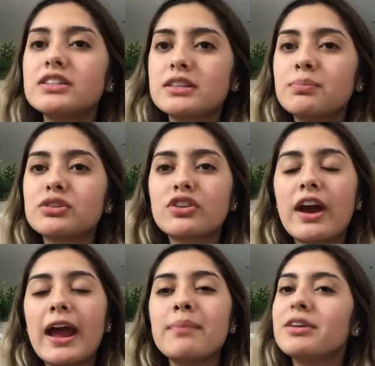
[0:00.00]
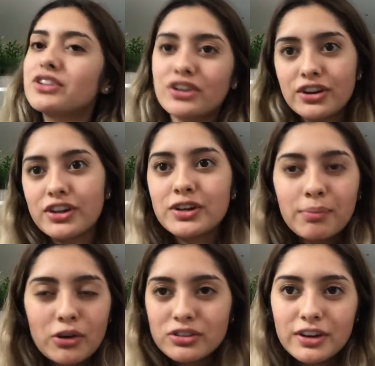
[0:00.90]
subscribe, and turn on your
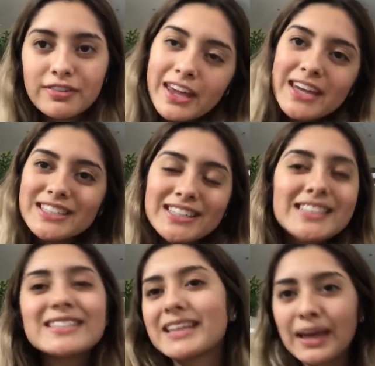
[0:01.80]
post notifications.